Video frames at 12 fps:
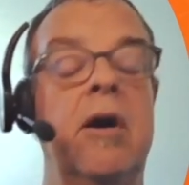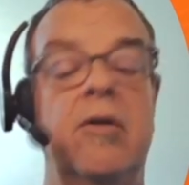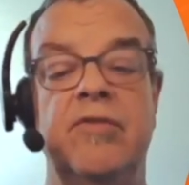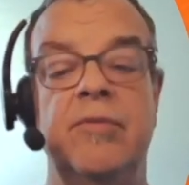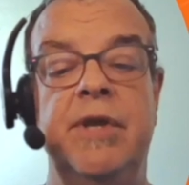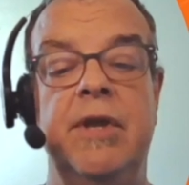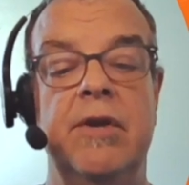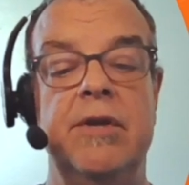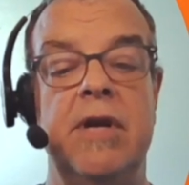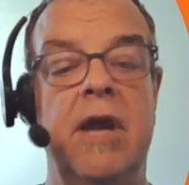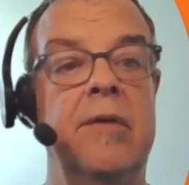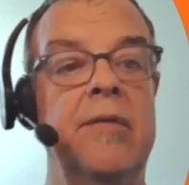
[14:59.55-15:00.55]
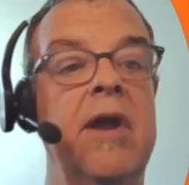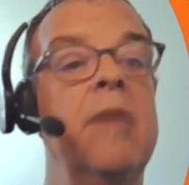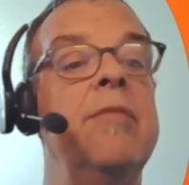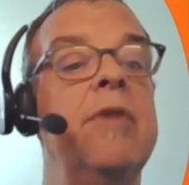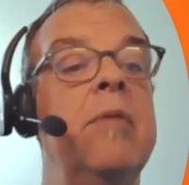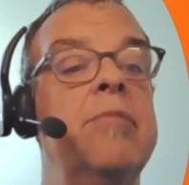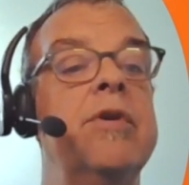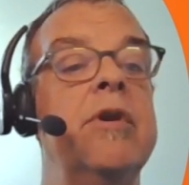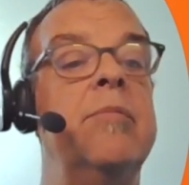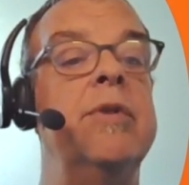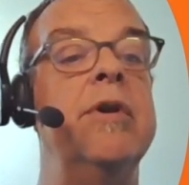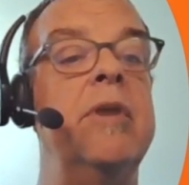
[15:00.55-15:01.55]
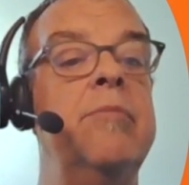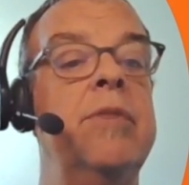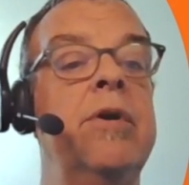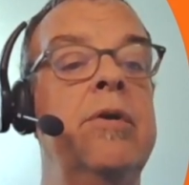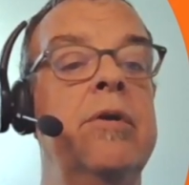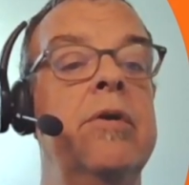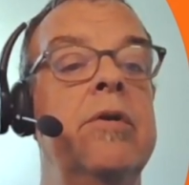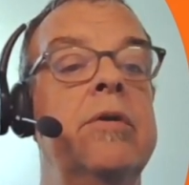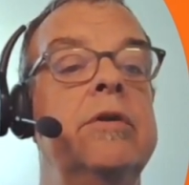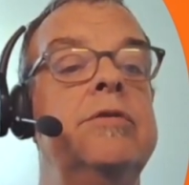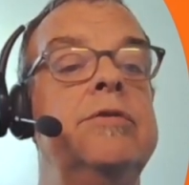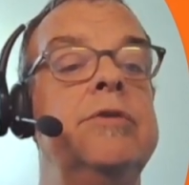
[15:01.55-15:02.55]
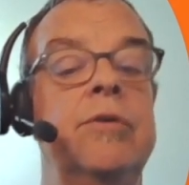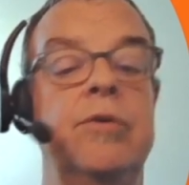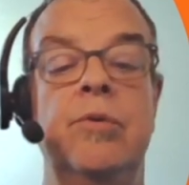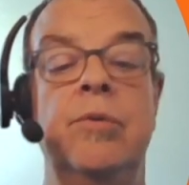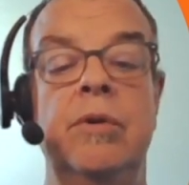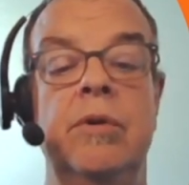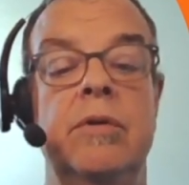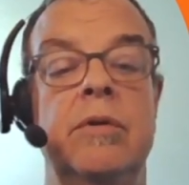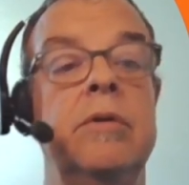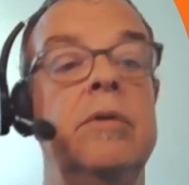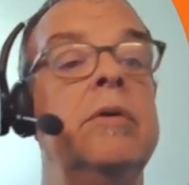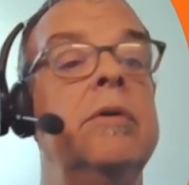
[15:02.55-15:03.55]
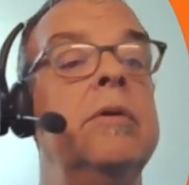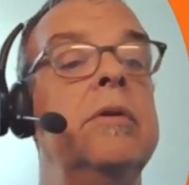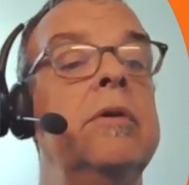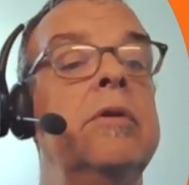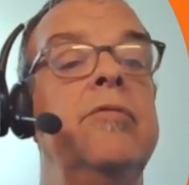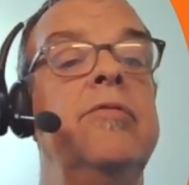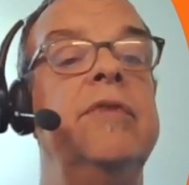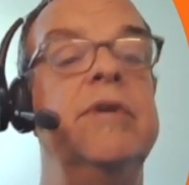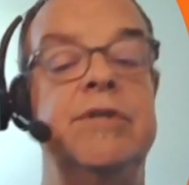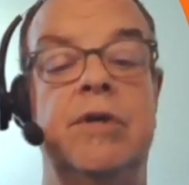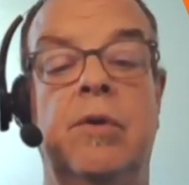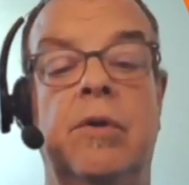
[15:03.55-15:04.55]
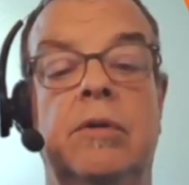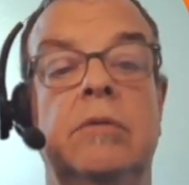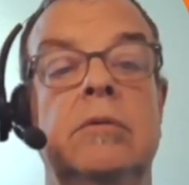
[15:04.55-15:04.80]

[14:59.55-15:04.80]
from ER diagram number to physical.